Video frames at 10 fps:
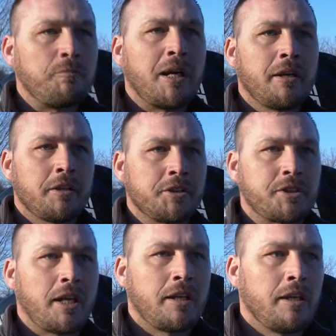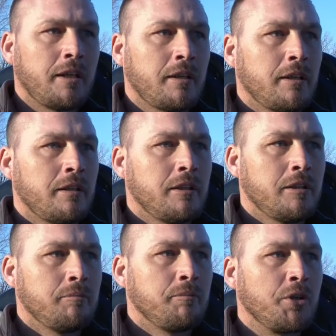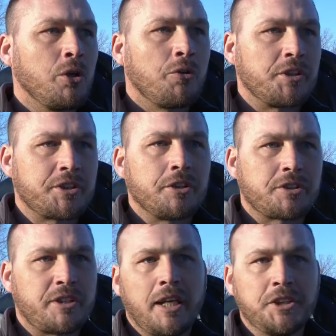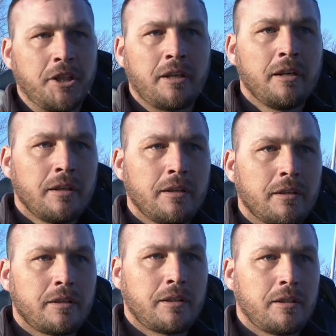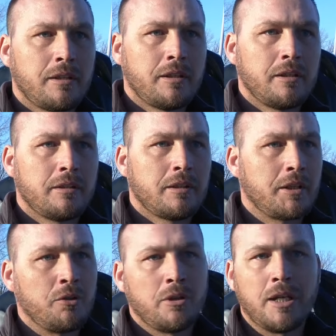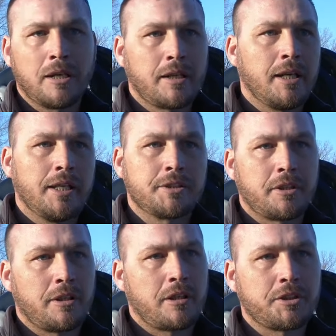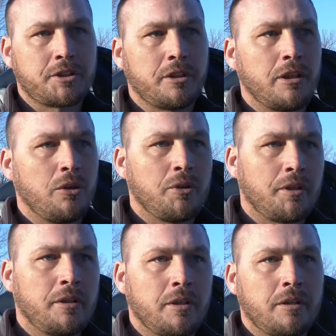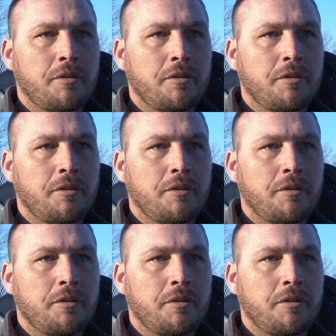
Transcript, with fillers: my understanding, um, you know, they're still staging. Uh, I know a lot of guys are, are still out in the, uh,